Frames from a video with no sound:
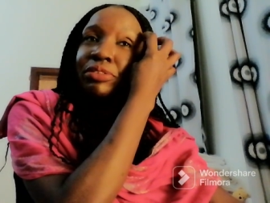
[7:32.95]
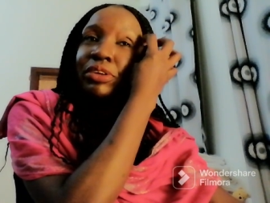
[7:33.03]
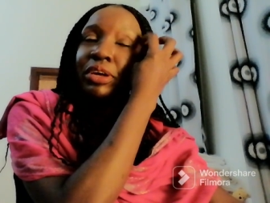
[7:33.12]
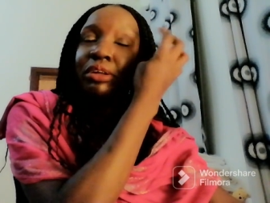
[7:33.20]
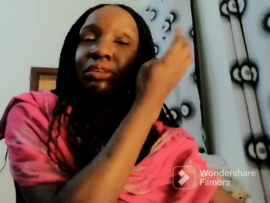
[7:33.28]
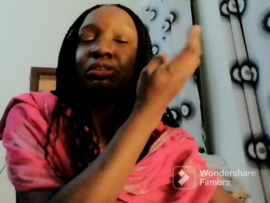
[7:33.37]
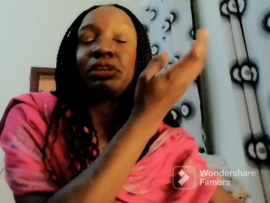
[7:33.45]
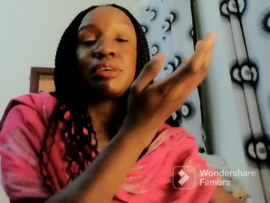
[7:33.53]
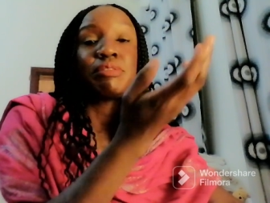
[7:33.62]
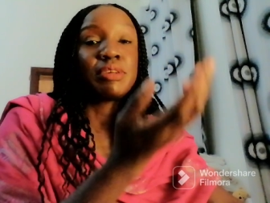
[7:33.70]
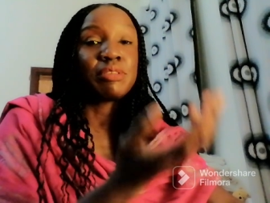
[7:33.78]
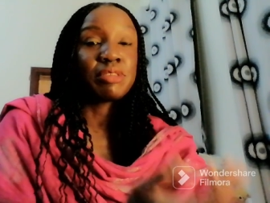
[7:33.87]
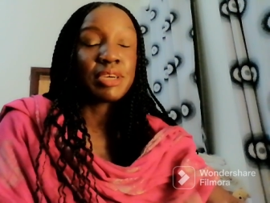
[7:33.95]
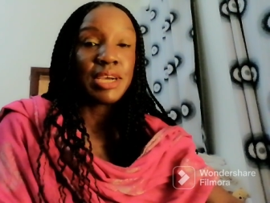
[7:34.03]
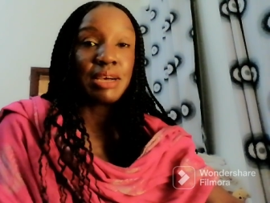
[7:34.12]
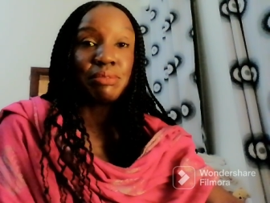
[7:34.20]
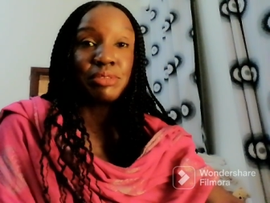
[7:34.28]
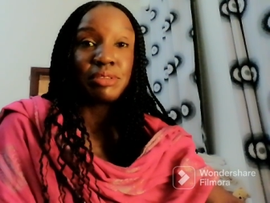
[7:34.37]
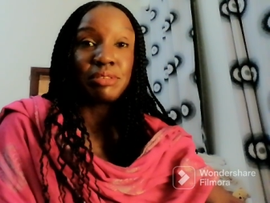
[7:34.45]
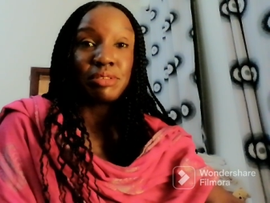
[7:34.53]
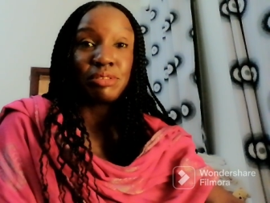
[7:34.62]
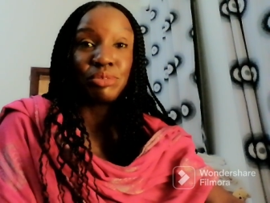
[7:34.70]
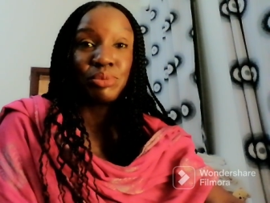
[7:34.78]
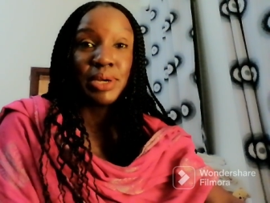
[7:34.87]
There's even
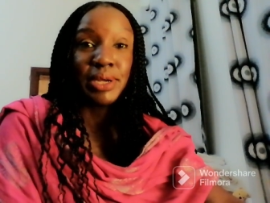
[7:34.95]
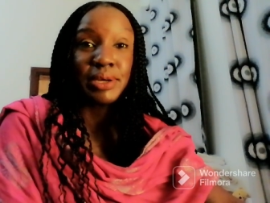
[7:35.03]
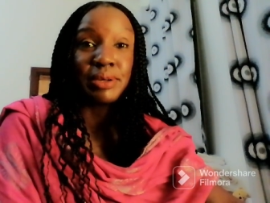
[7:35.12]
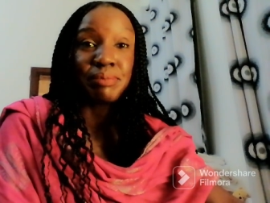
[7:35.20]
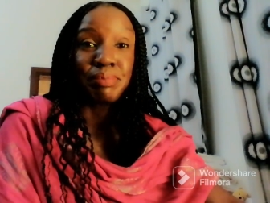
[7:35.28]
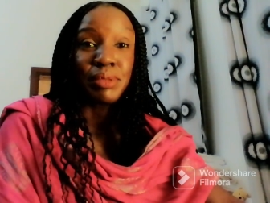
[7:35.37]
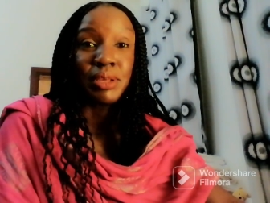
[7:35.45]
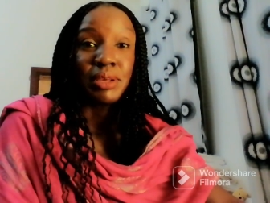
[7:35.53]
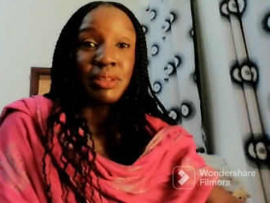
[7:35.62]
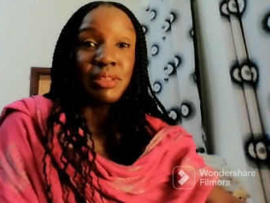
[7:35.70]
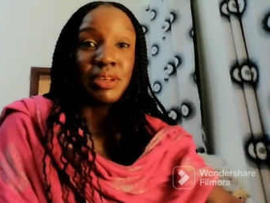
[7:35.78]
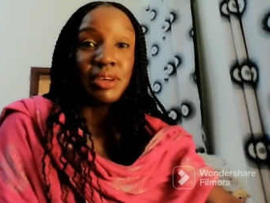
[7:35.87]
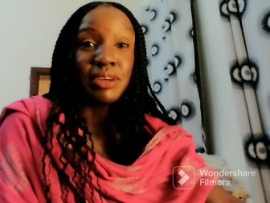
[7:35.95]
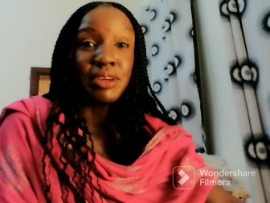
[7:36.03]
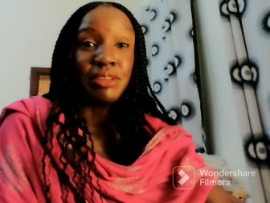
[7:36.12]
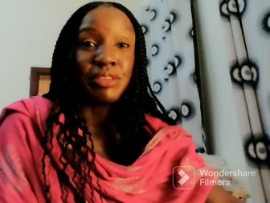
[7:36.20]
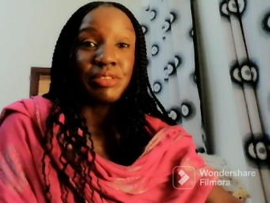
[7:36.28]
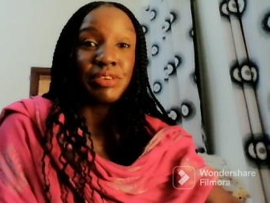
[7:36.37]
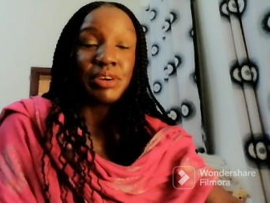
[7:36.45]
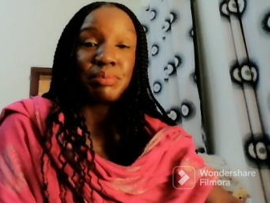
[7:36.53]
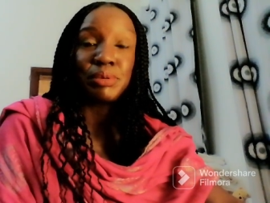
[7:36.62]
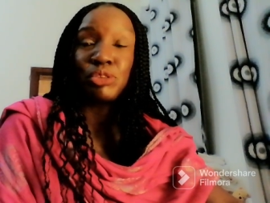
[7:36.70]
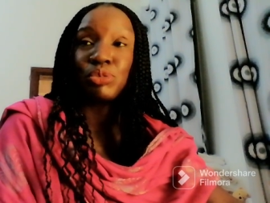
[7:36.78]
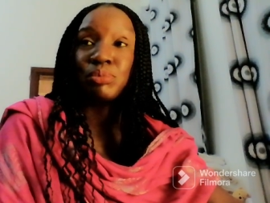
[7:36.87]
circumstances where the
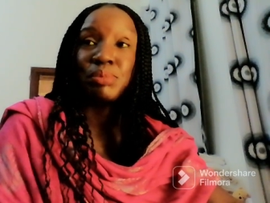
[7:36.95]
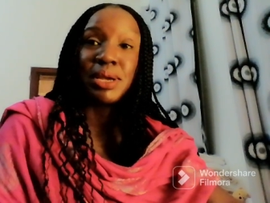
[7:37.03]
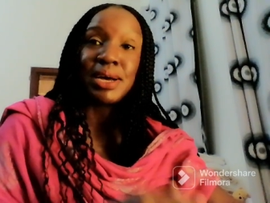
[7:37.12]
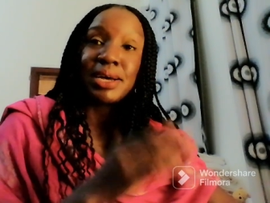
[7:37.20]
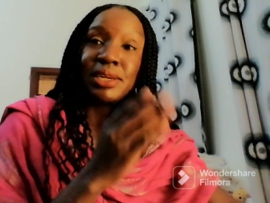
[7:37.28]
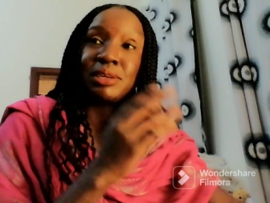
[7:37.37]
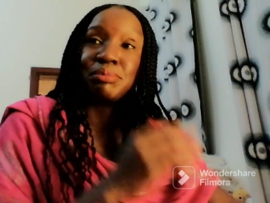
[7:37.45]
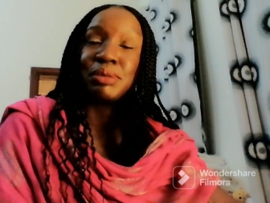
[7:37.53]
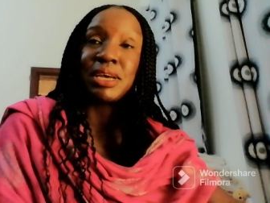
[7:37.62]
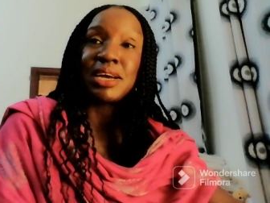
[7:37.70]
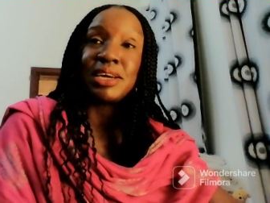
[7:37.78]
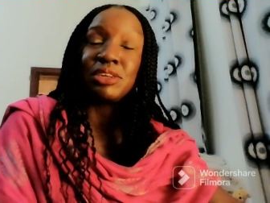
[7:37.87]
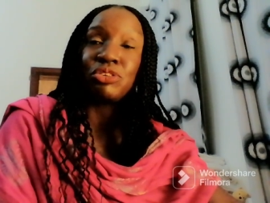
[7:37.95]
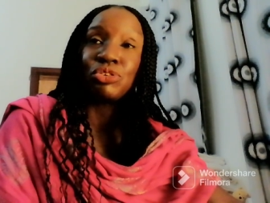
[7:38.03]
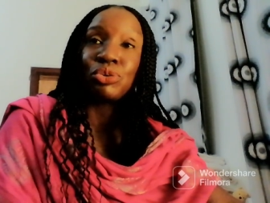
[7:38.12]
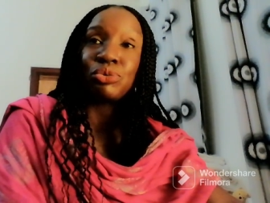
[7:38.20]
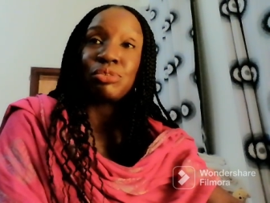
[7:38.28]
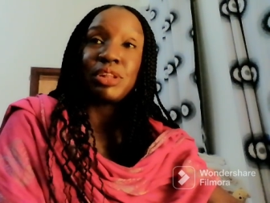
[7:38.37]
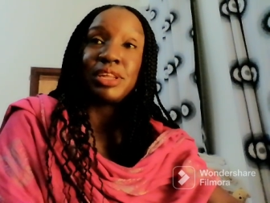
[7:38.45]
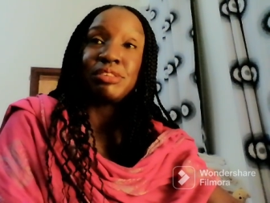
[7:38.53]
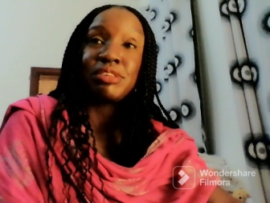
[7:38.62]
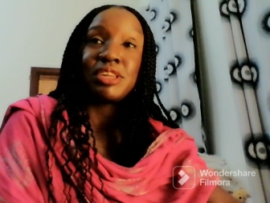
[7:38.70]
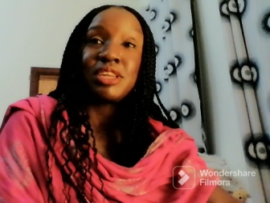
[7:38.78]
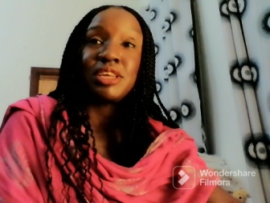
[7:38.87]
therapist will be hiding behind doors
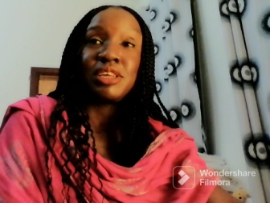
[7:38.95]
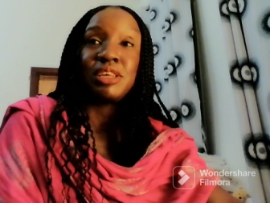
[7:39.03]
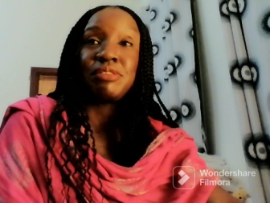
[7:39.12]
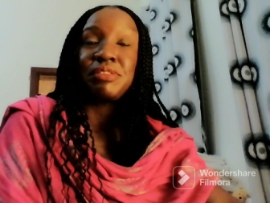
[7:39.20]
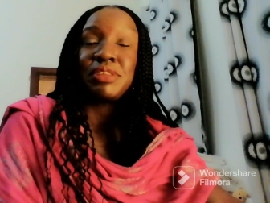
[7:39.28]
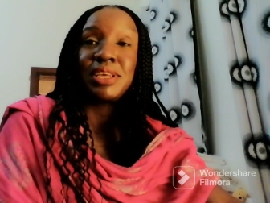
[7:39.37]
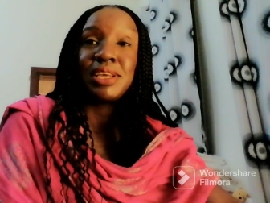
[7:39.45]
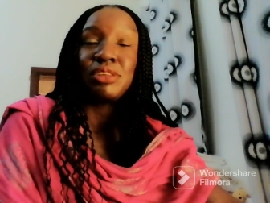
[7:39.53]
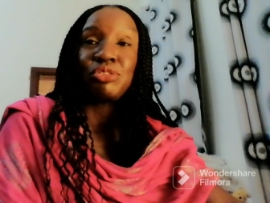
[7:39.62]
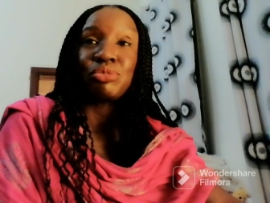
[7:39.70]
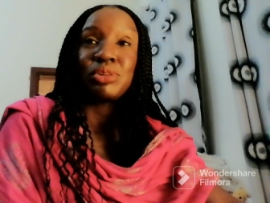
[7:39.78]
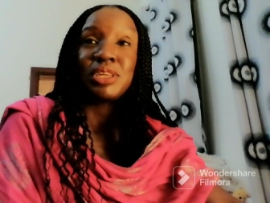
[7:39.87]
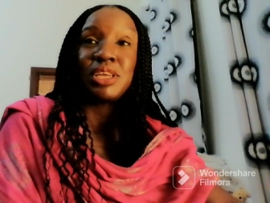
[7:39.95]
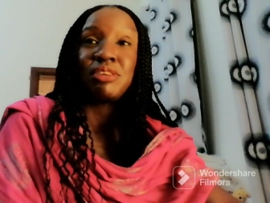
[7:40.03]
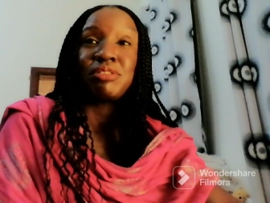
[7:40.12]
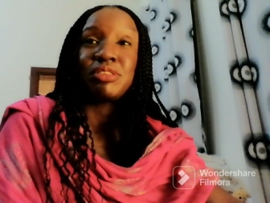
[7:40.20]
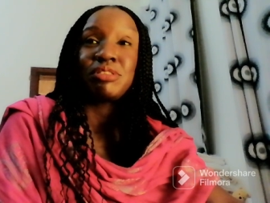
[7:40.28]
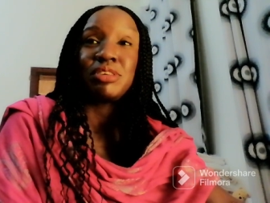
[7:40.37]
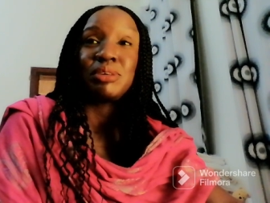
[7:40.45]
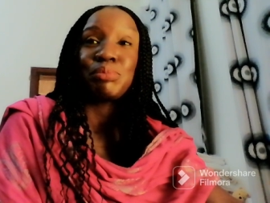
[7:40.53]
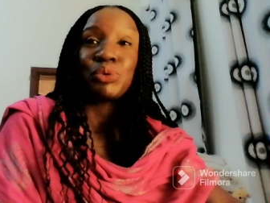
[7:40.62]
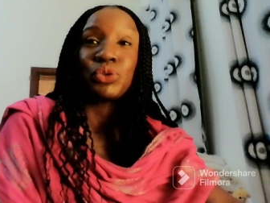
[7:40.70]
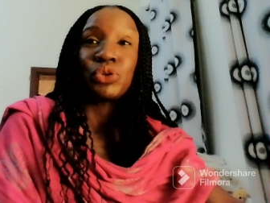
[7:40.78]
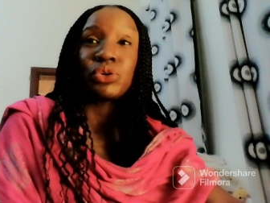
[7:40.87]
listening if the guest will give a
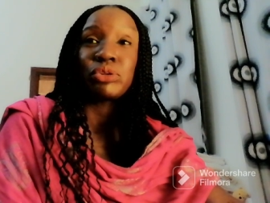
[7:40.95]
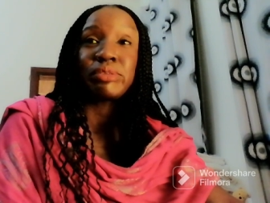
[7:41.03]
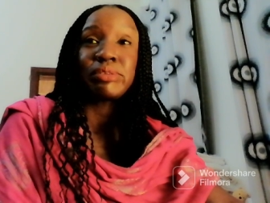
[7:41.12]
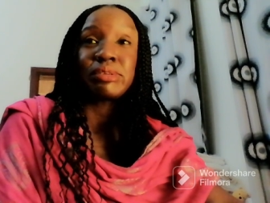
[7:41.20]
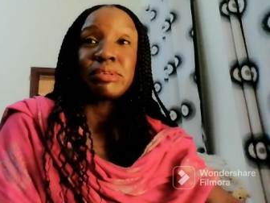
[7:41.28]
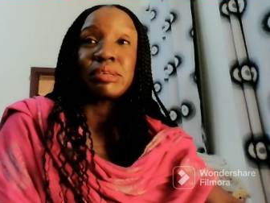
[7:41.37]
tip or not.